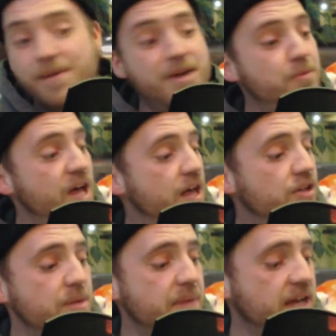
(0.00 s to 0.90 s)
Oh man, well,
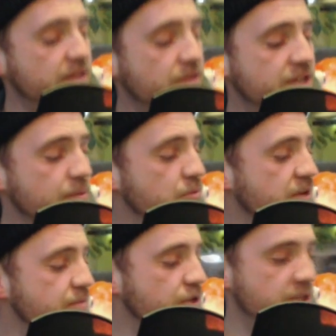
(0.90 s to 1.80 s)
I'll come back another time when we
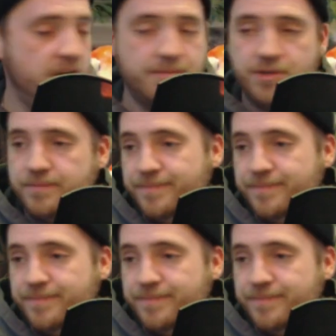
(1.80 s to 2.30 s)
have more time, dude.